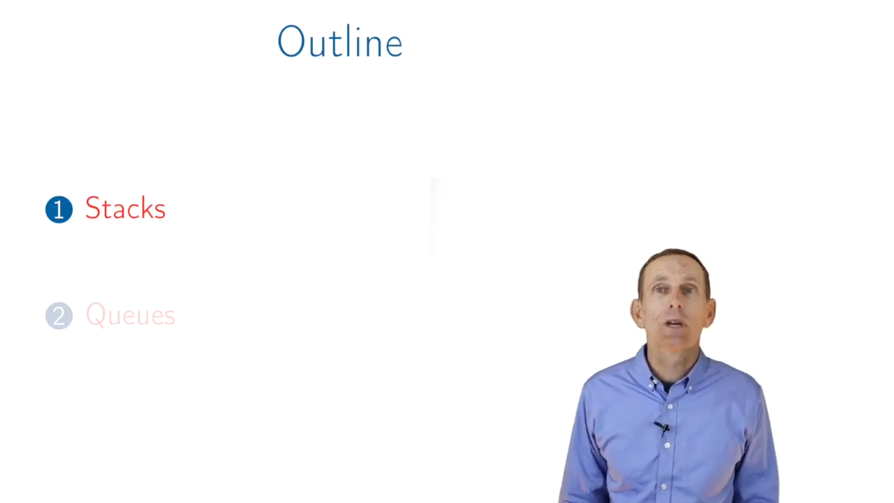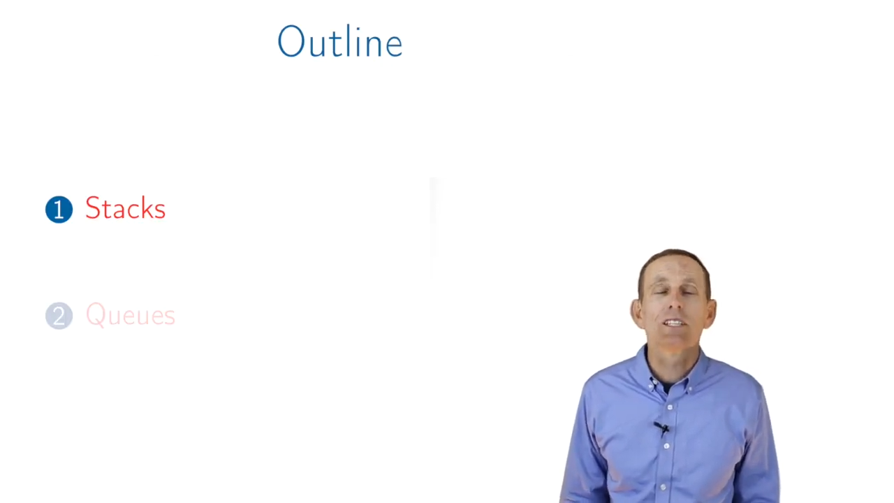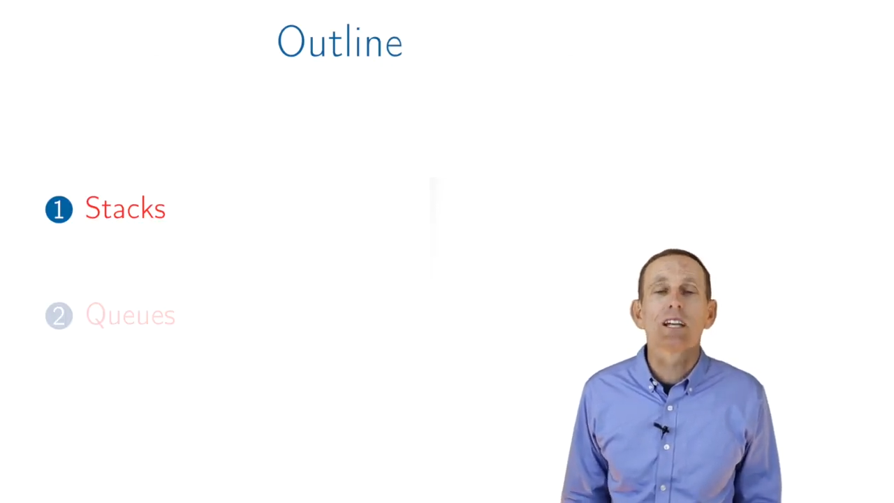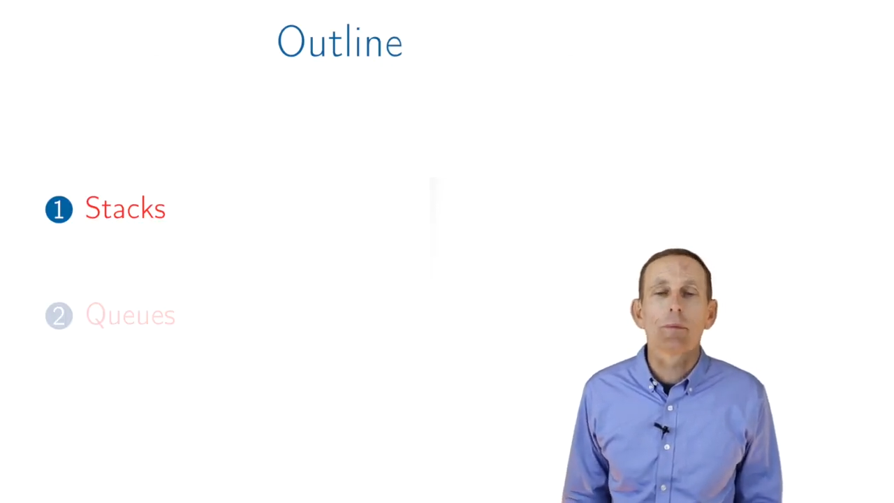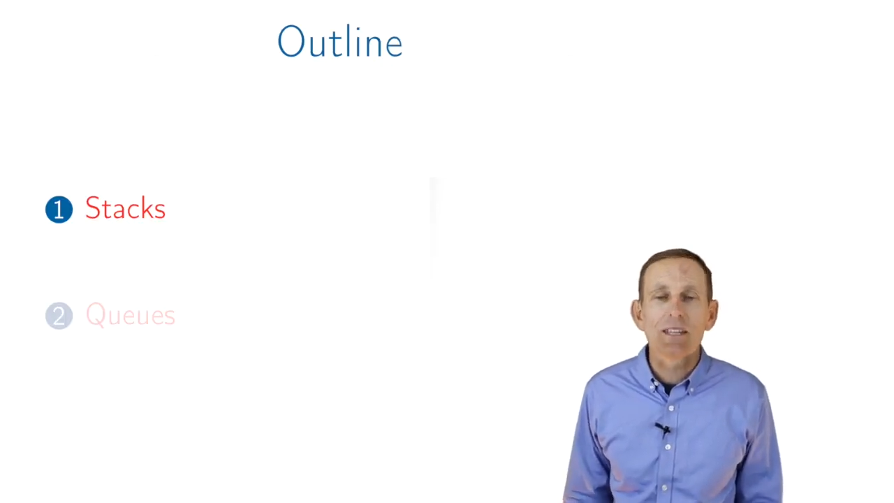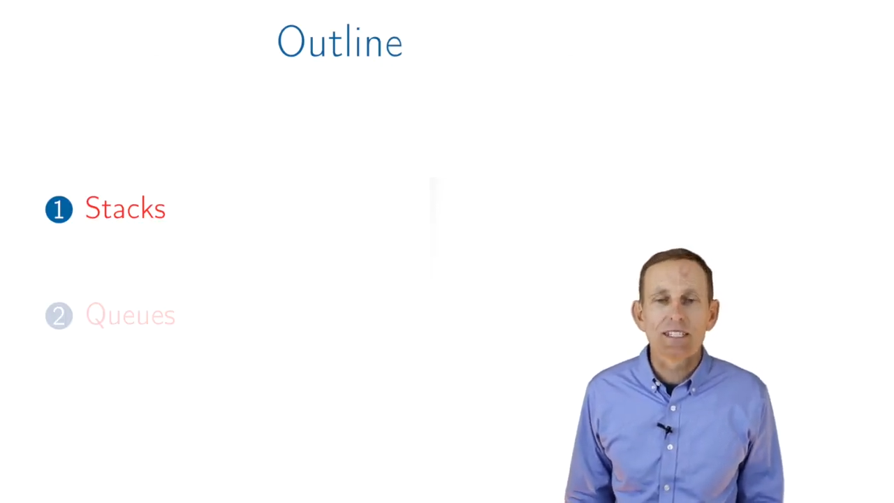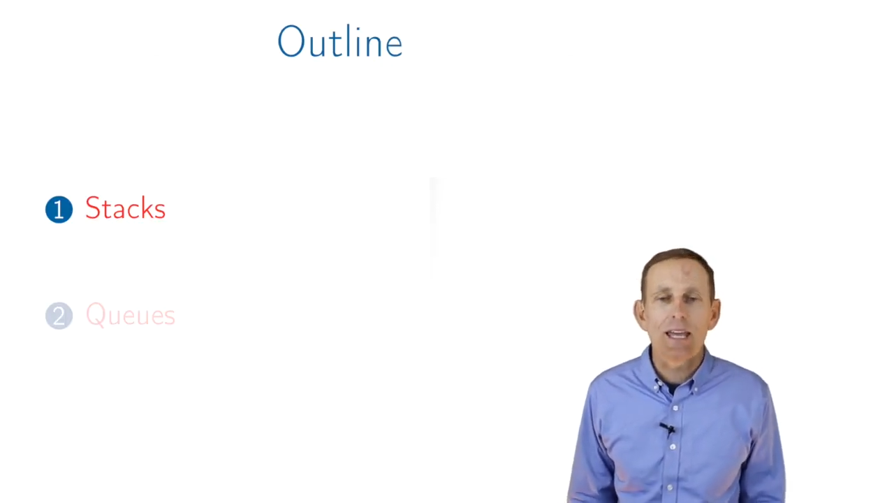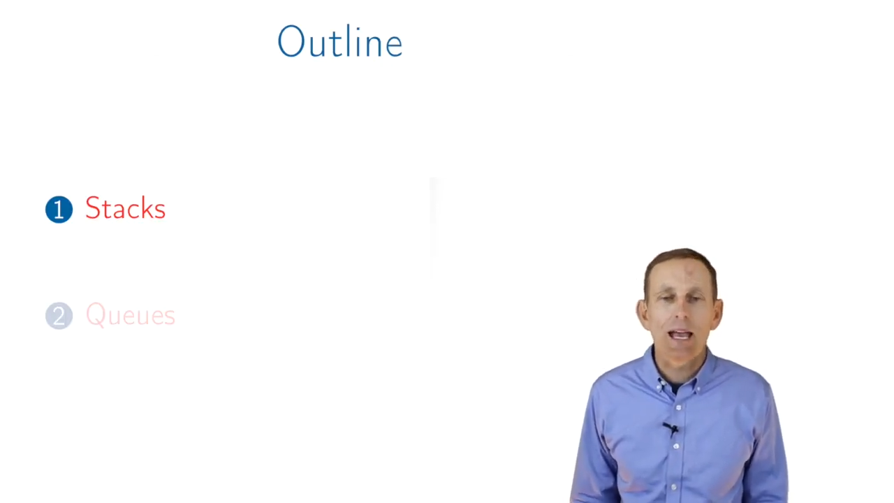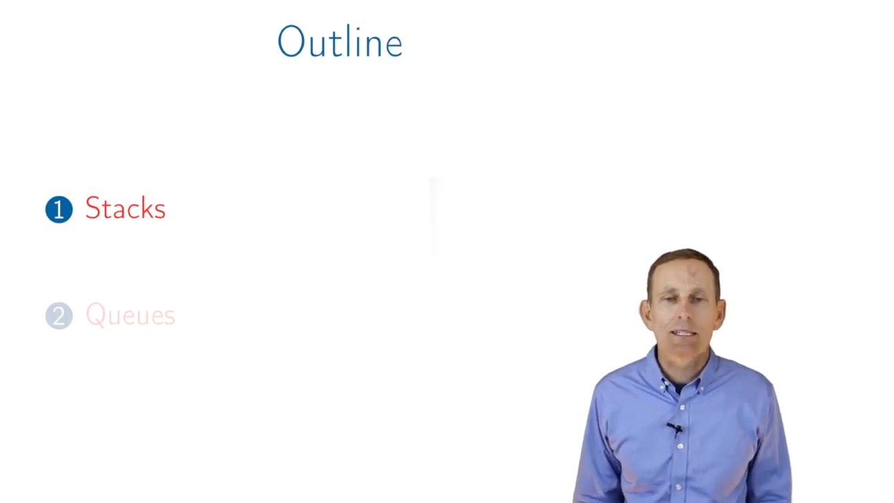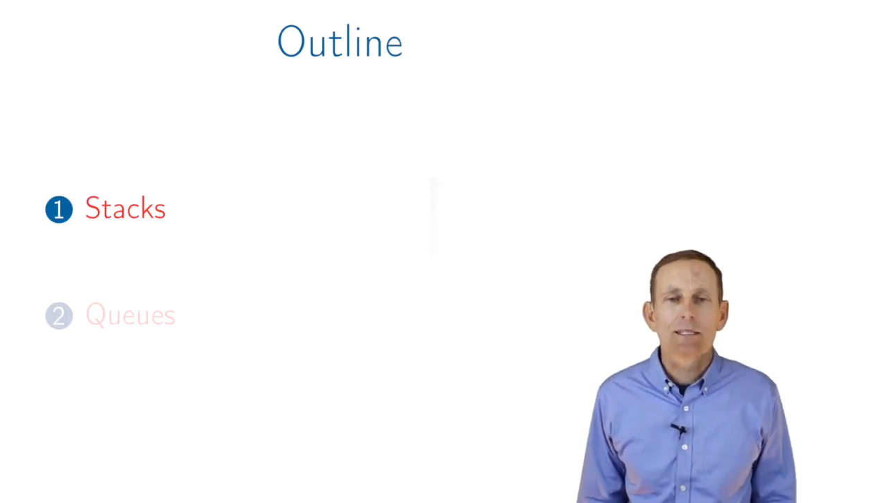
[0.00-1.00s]
going to talk about
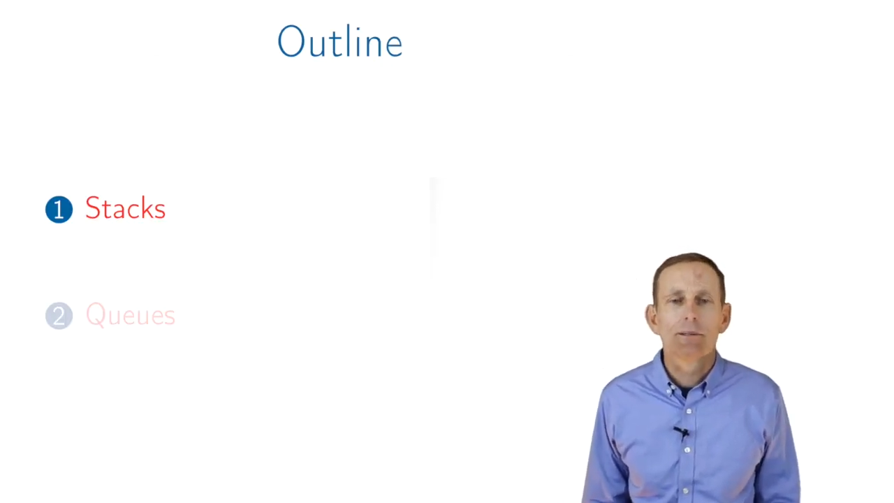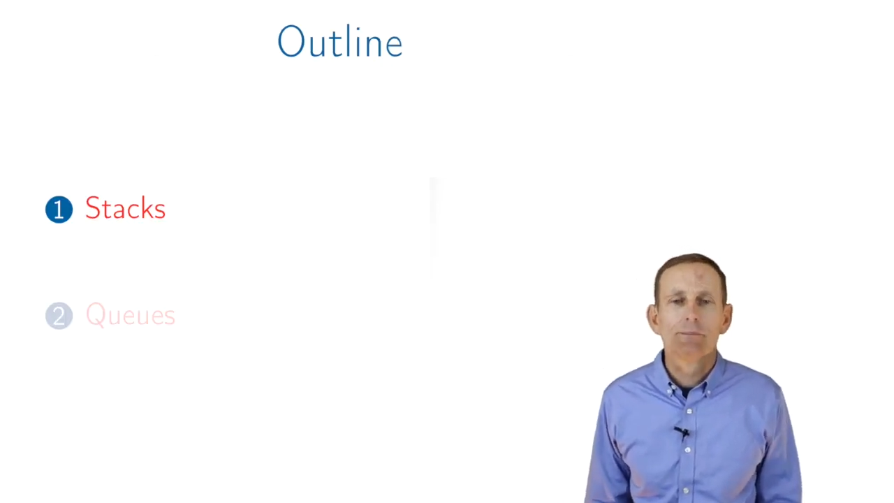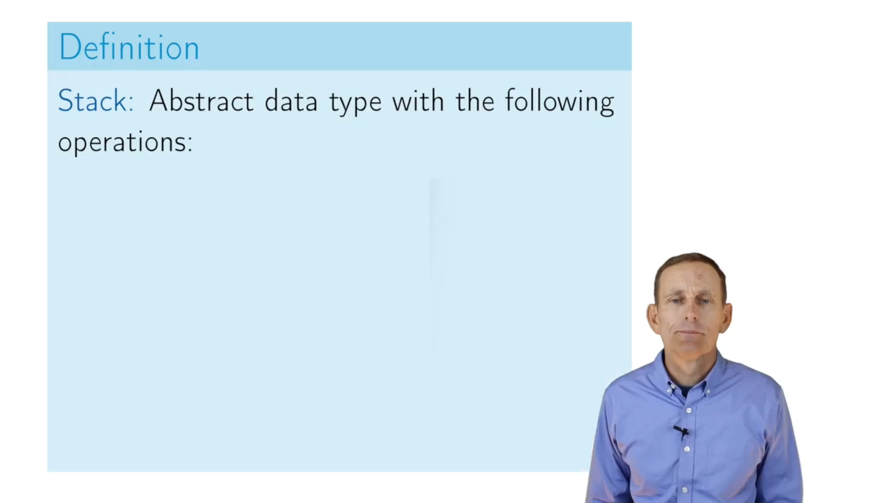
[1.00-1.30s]
stacks.